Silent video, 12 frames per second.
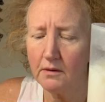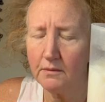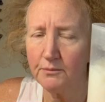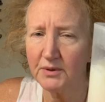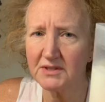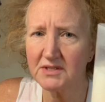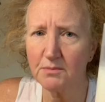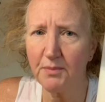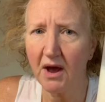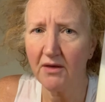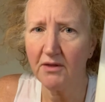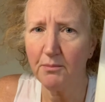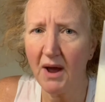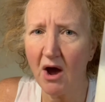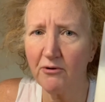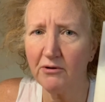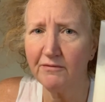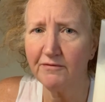Because the
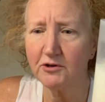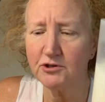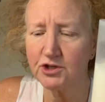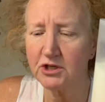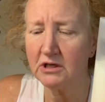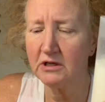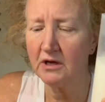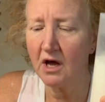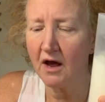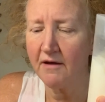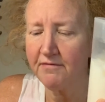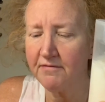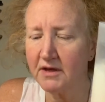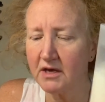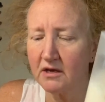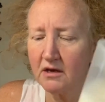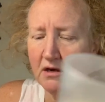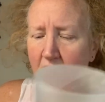powdered version, I
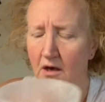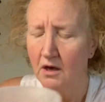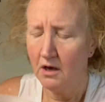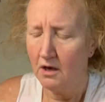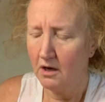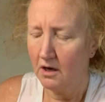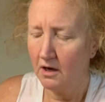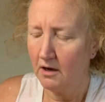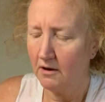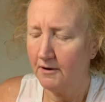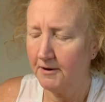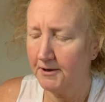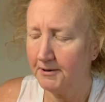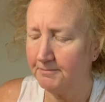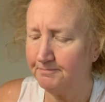think, I